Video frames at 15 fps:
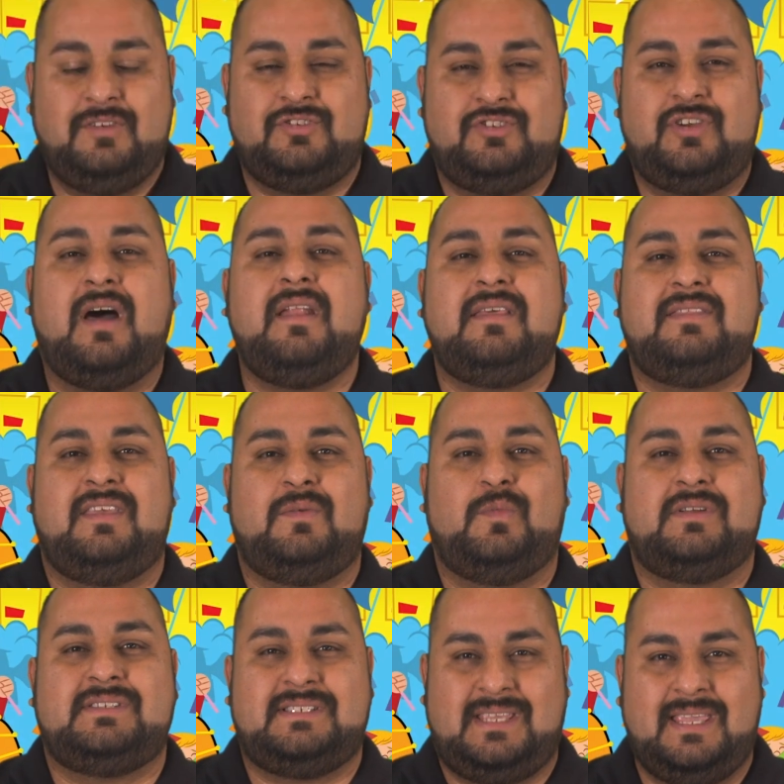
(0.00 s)
Jonathan
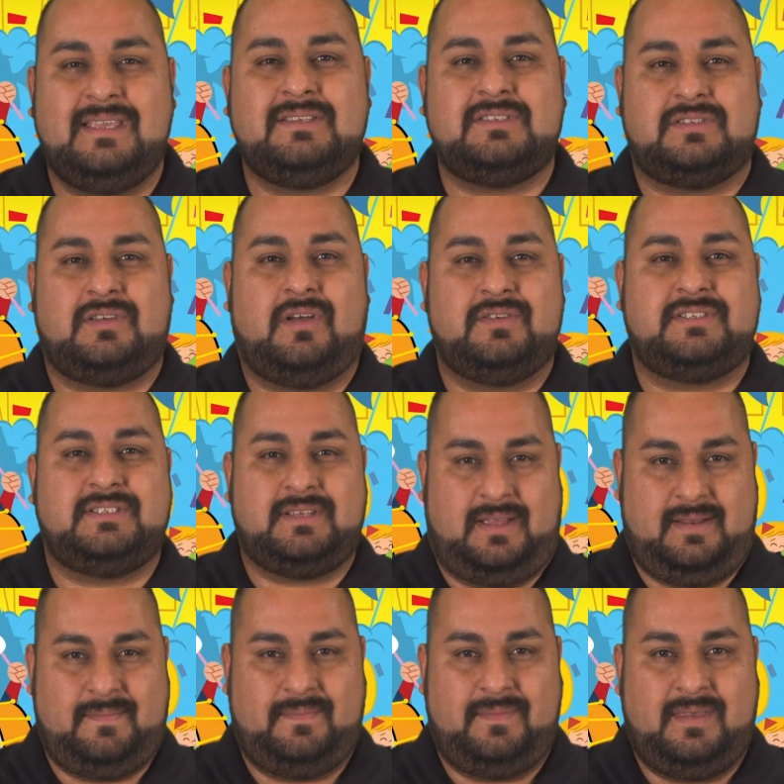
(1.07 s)
was King Saul's son
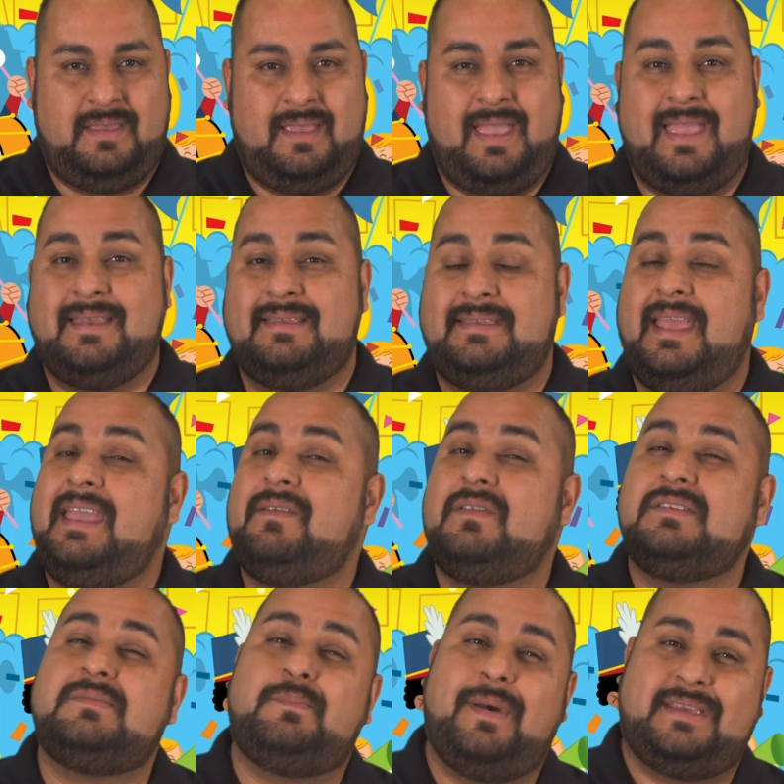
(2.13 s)
and
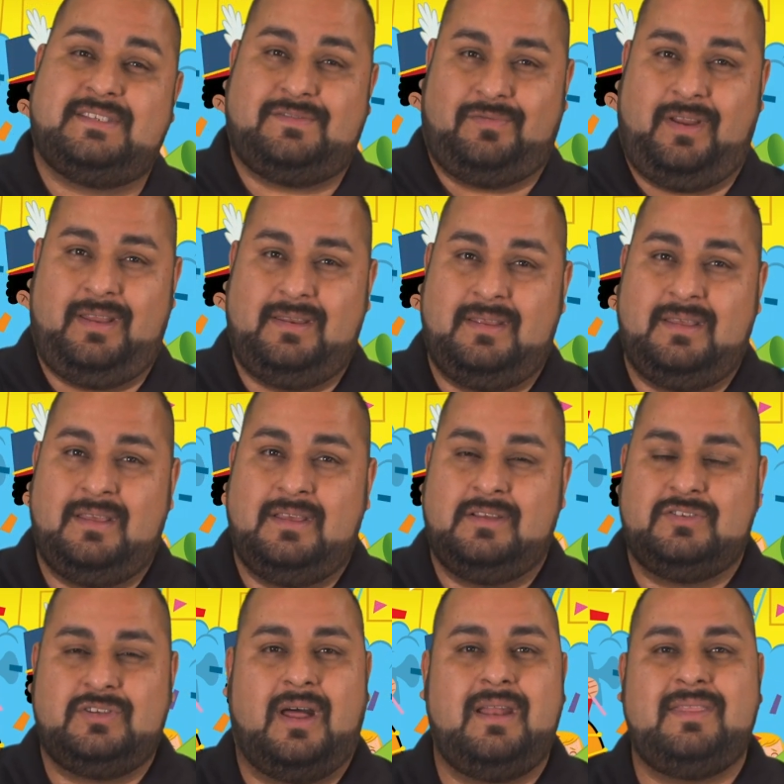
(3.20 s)
David's best friend.
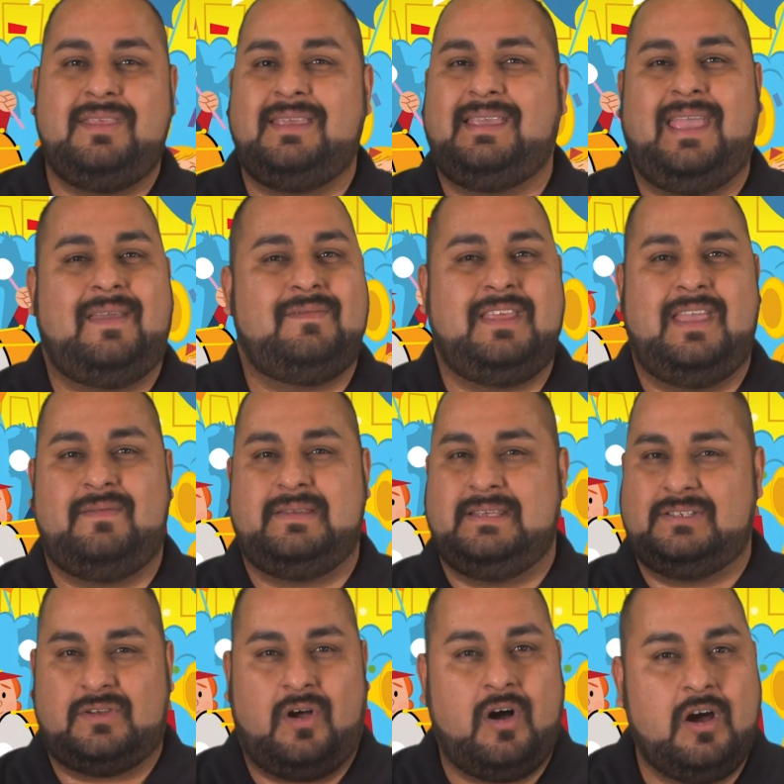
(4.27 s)
Jonathan gave David
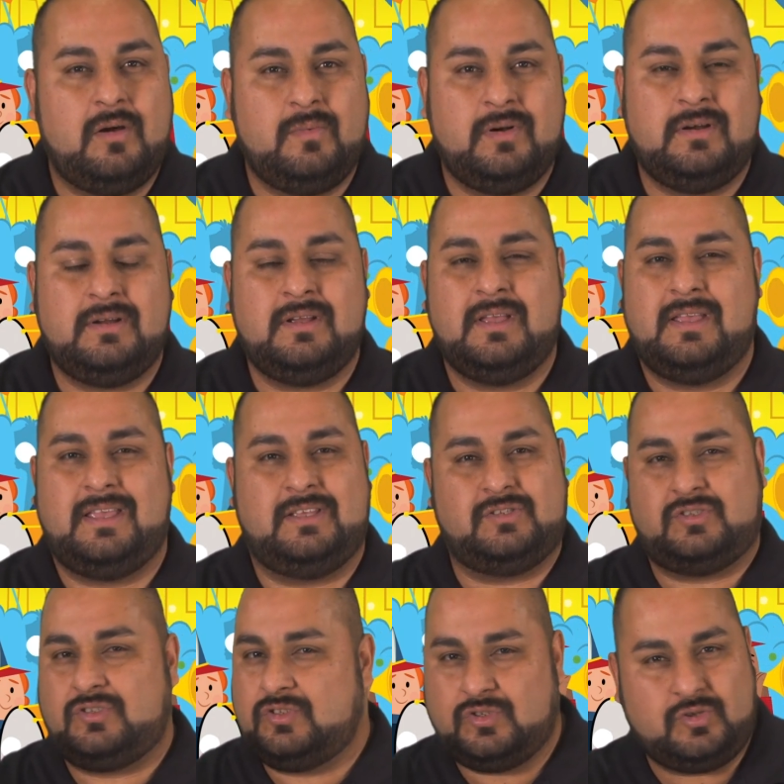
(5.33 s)
his armor, his
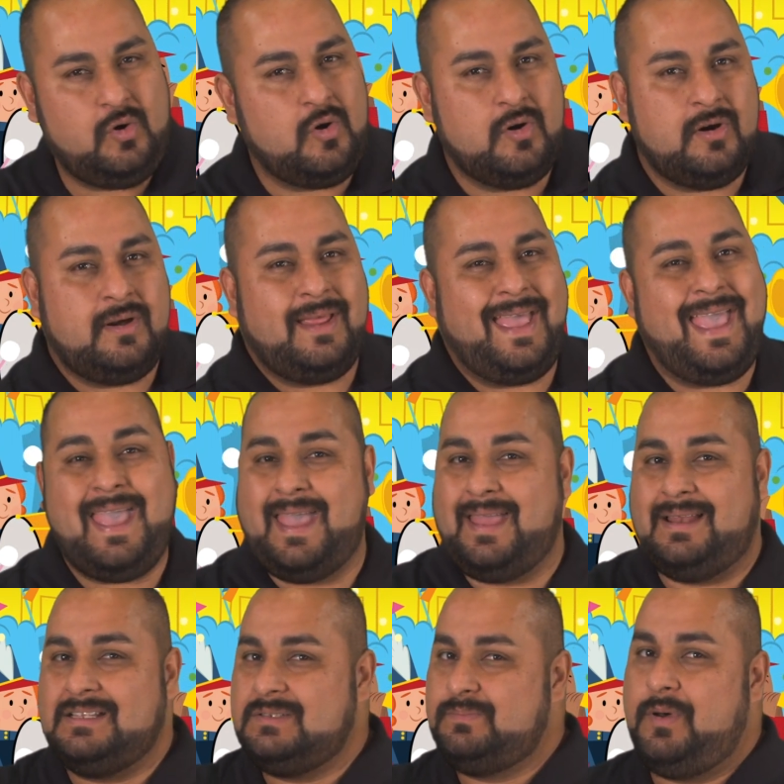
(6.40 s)
sword,
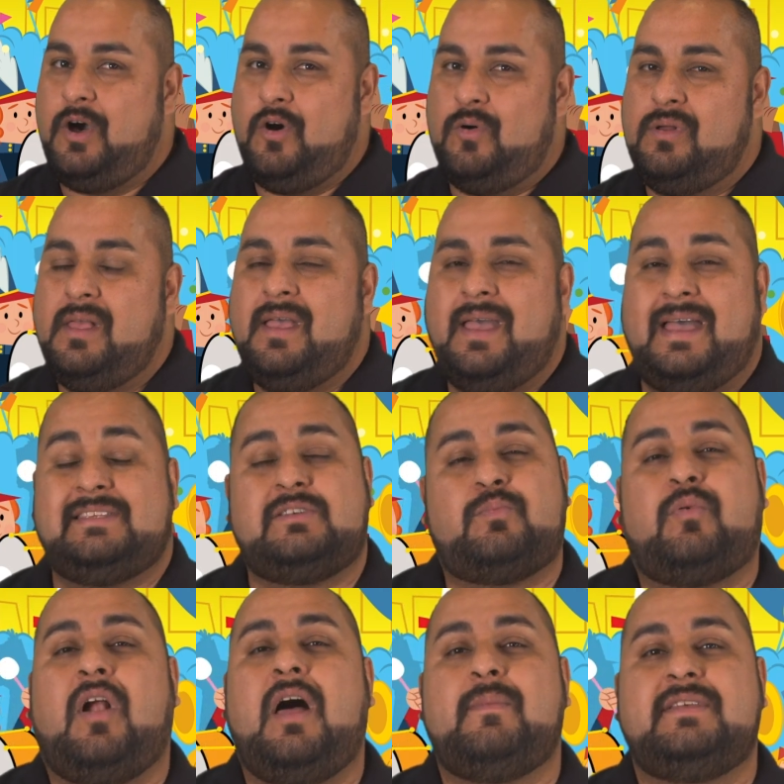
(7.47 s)
and his bow as a
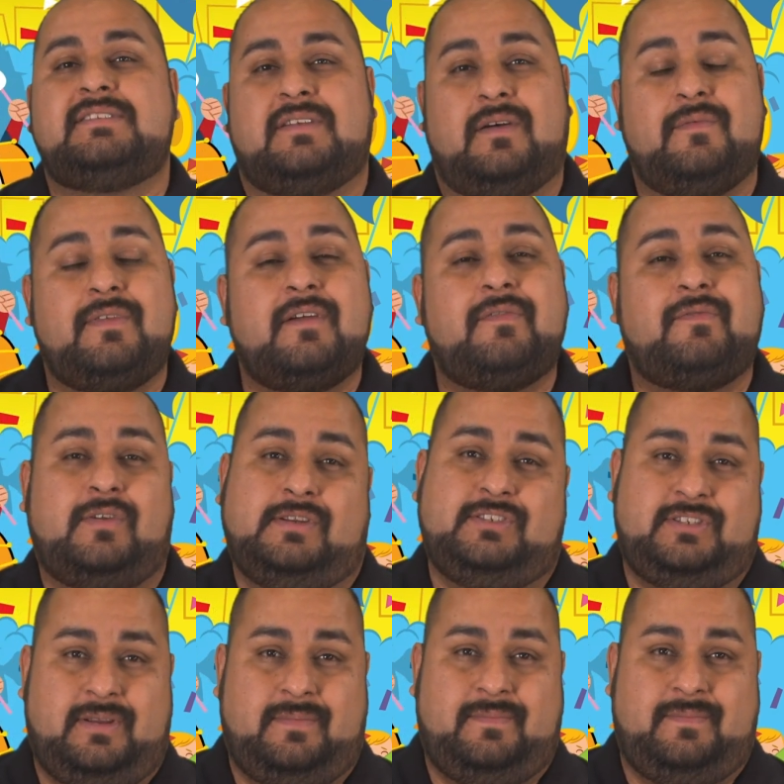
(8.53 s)
promise of their friendship.